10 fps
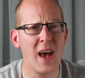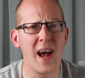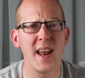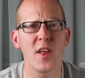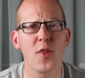
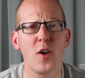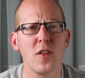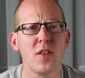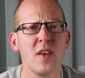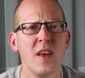And I
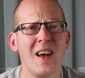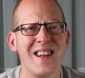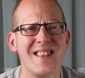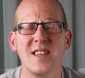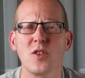thought
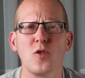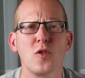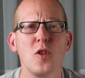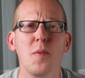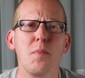this
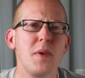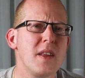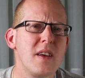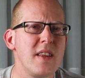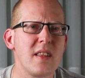could not be
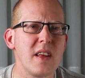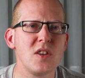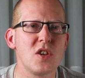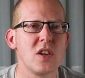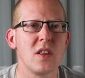the
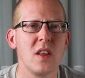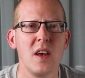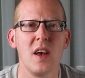intention.